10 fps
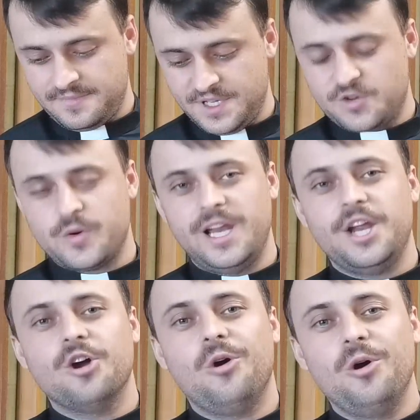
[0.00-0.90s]
It really
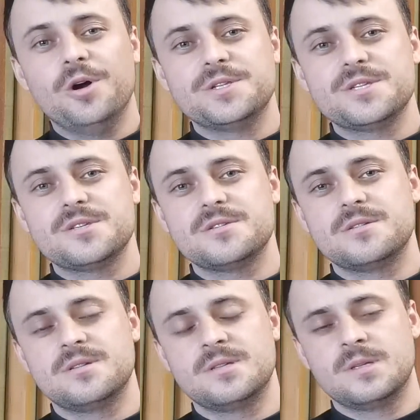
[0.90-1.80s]
hurts
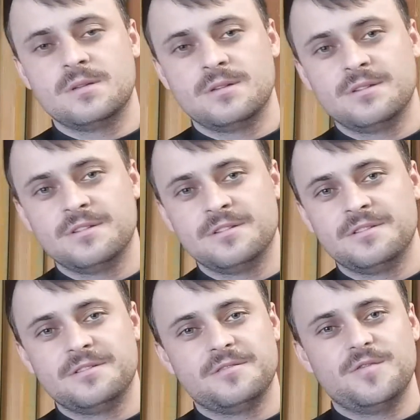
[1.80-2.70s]

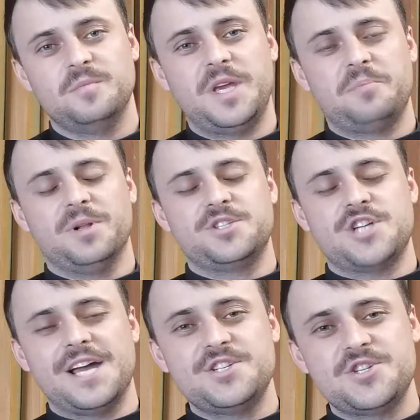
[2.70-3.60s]
when people
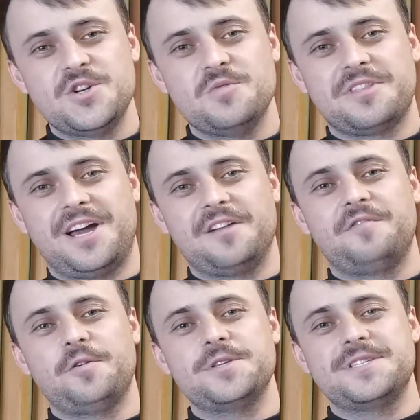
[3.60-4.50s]
judge you without
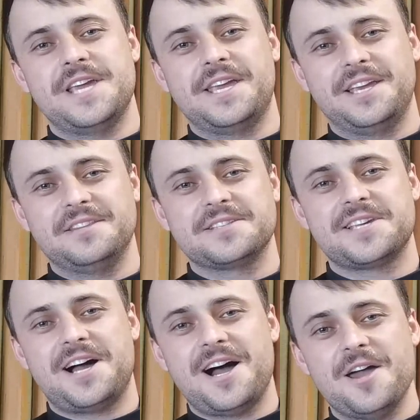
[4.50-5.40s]
first taking the
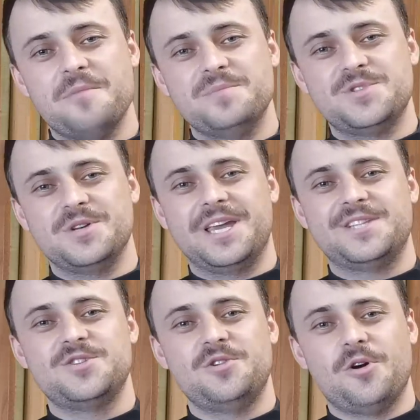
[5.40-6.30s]
time to get
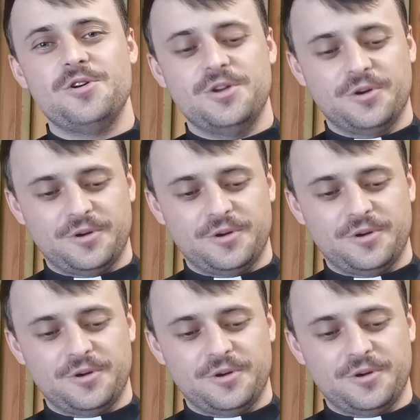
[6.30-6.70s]
to know you.